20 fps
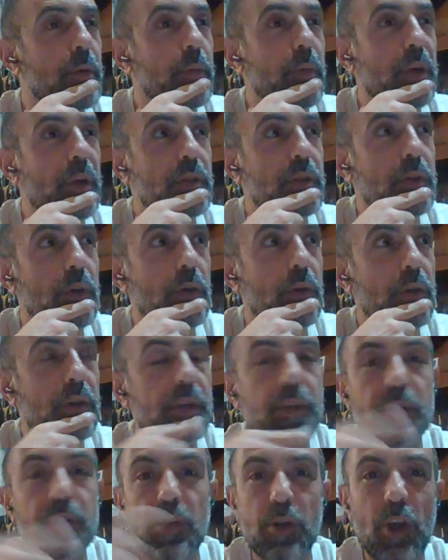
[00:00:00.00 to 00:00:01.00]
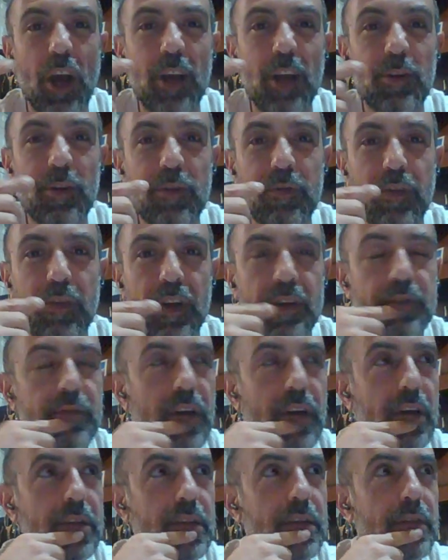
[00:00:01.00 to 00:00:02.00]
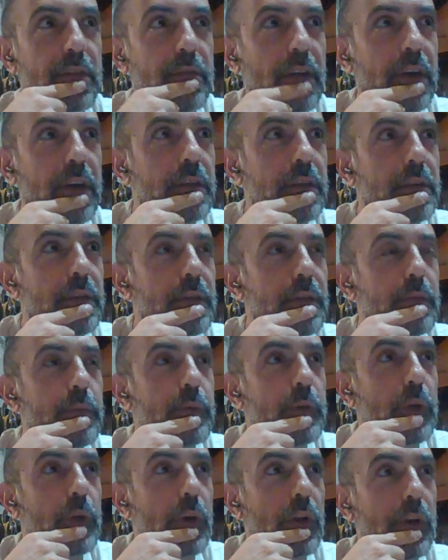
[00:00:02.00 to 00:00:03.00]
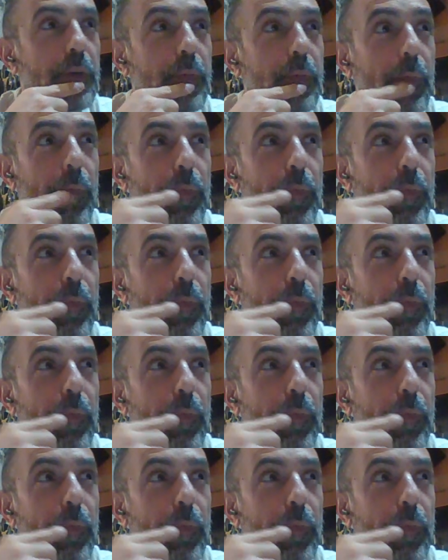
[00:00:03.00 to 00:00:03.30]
But so like he's a childhood friend, right? So like